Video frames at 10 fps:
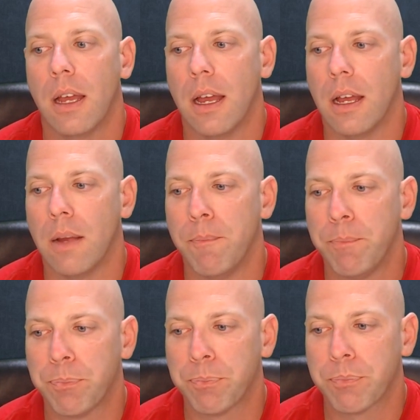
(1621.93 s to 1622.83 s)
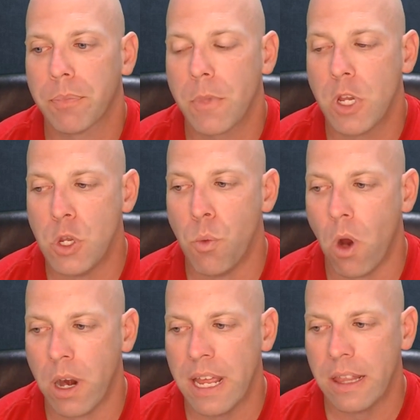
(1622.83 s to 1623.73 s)
Um, you
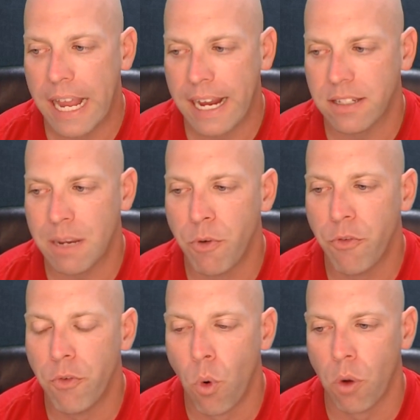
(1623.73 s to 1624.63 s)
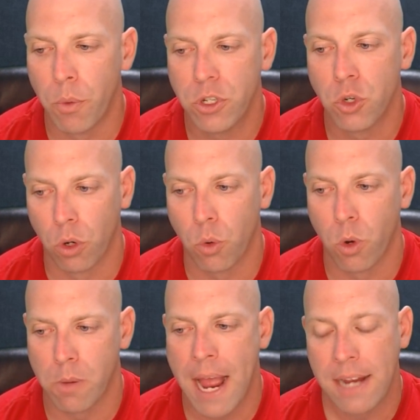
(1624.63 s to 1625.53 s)
want to, like I said before, with short
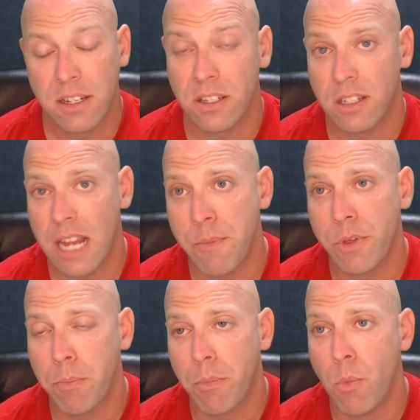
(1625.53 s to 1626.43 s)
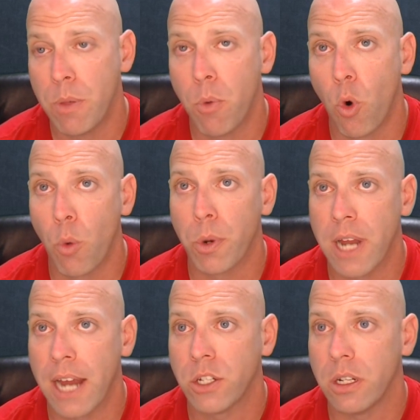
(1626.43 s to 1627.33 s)
quarterbacks, it's the same with with poor
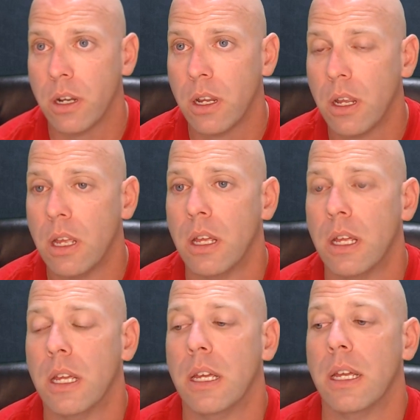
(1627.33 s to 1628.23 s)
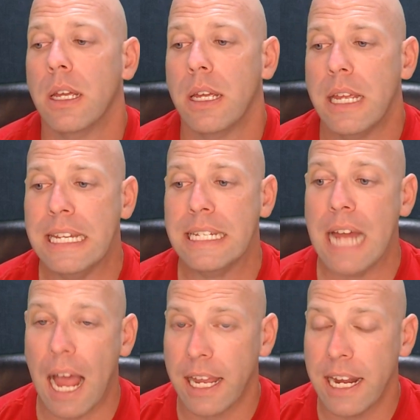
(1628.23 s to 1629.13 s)
protection. He's
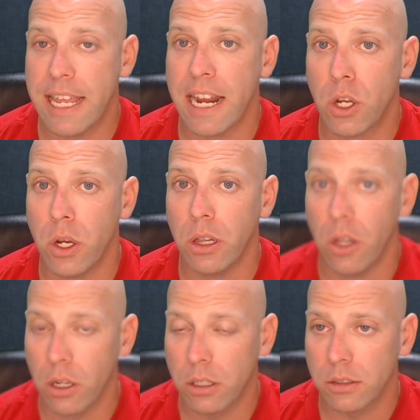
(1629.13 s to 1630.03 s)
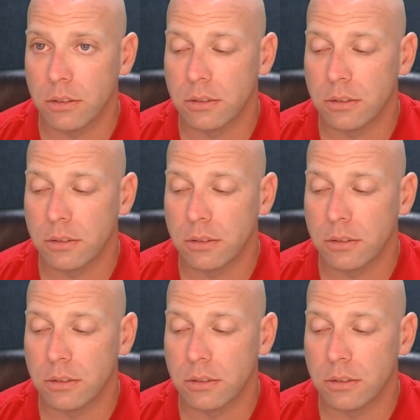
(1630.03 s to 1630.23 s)
not going to get a good look.